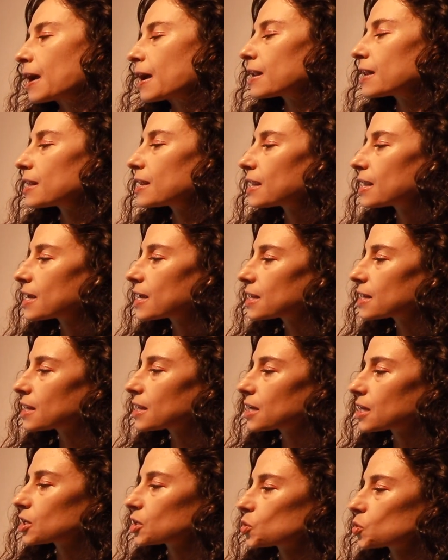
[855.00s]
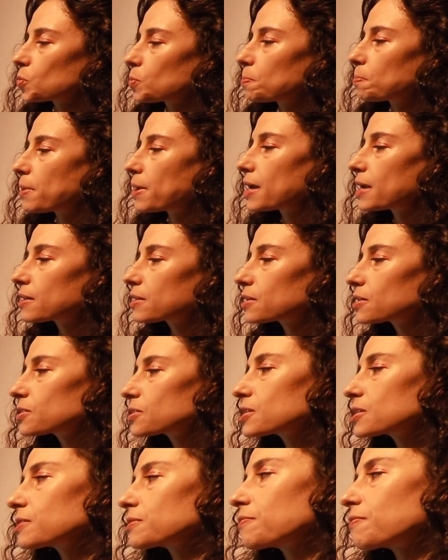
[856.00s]
leading to
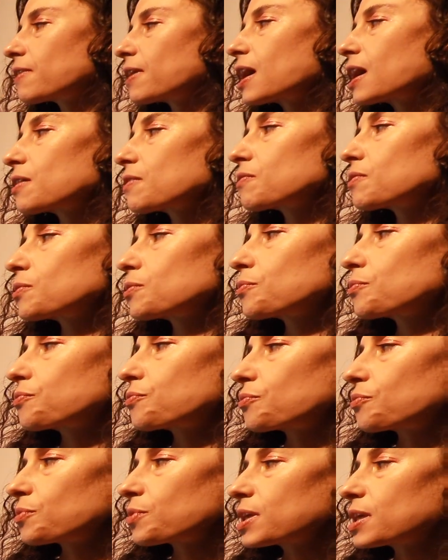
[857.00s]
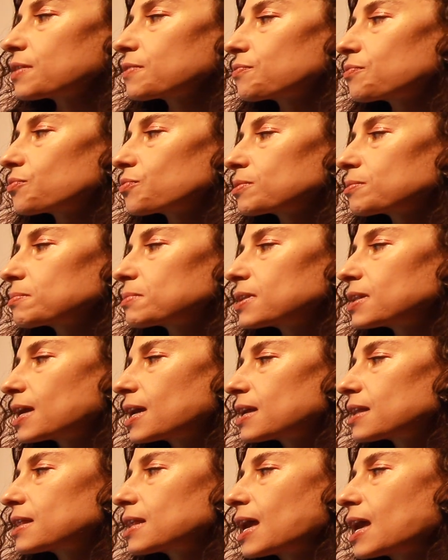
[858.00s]
better survival free from
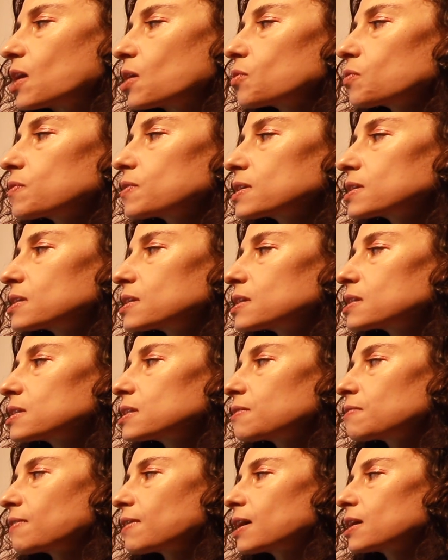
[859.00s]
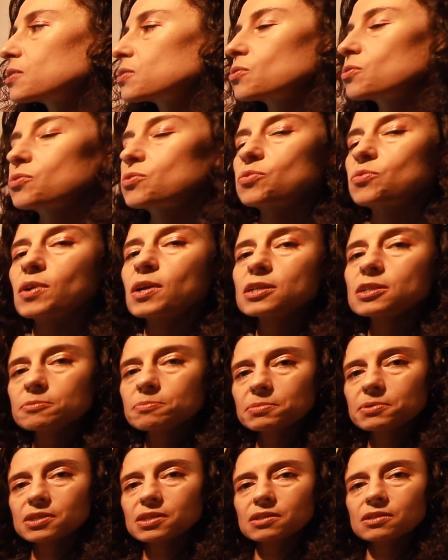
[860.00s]
death, LV-assist device or
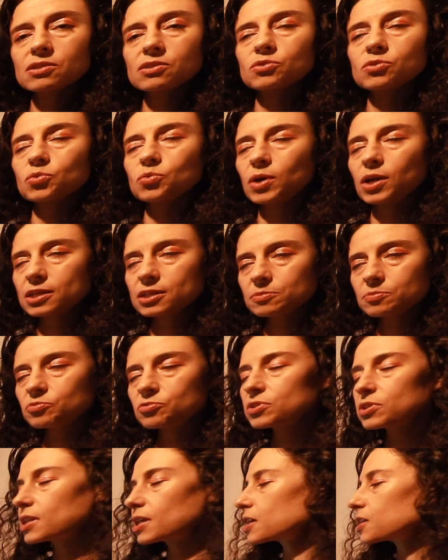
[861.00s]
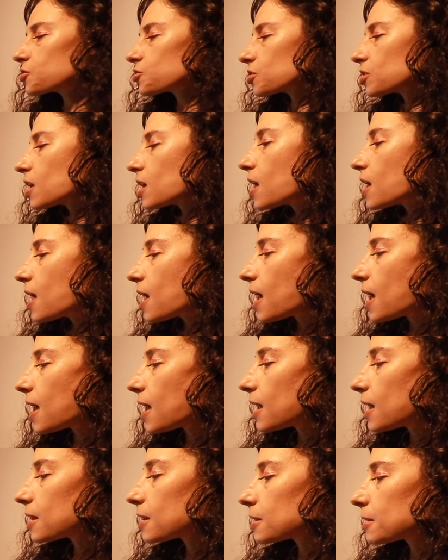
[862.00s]
transplantation,
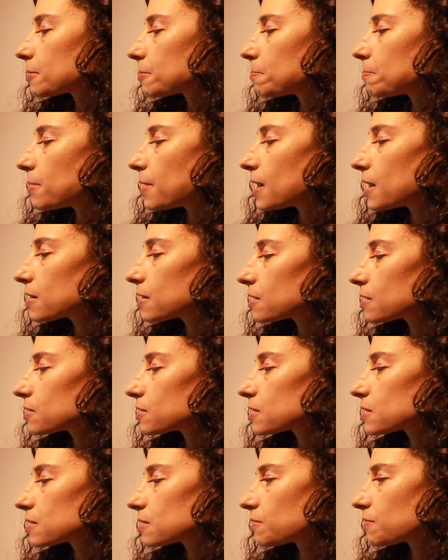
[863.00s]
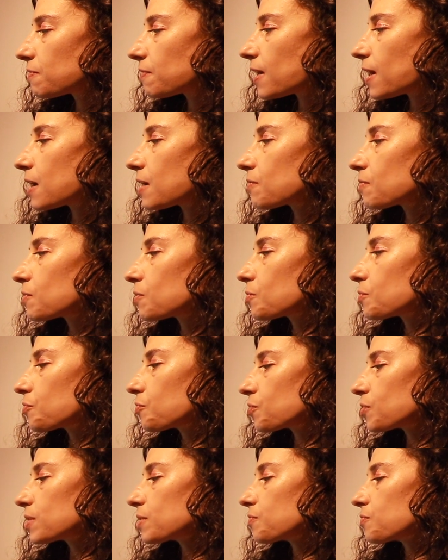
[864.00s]
and better survival
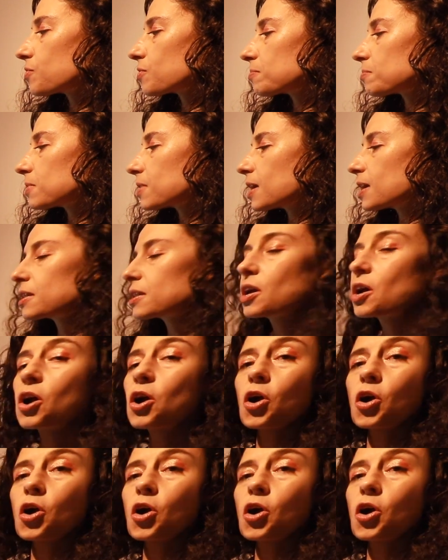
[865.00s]
free from death